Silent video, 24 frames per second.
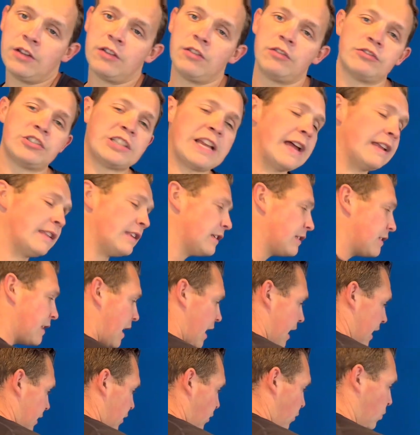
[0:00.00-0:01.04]
side to
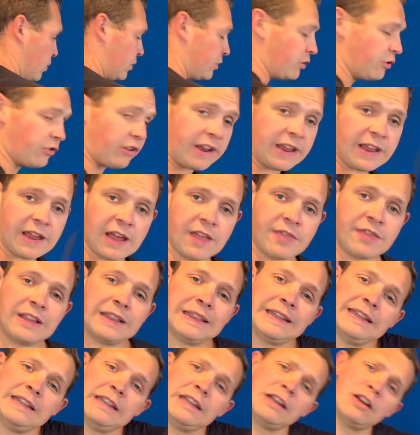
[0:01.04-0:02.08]
side was great and the
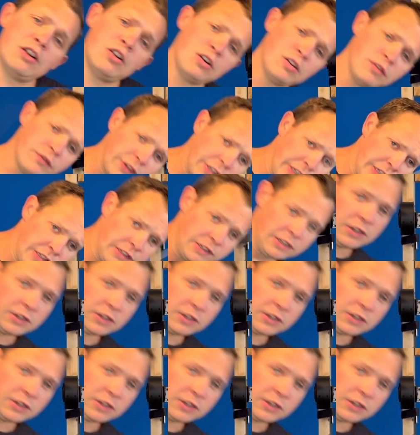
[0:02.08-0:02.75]
leaning over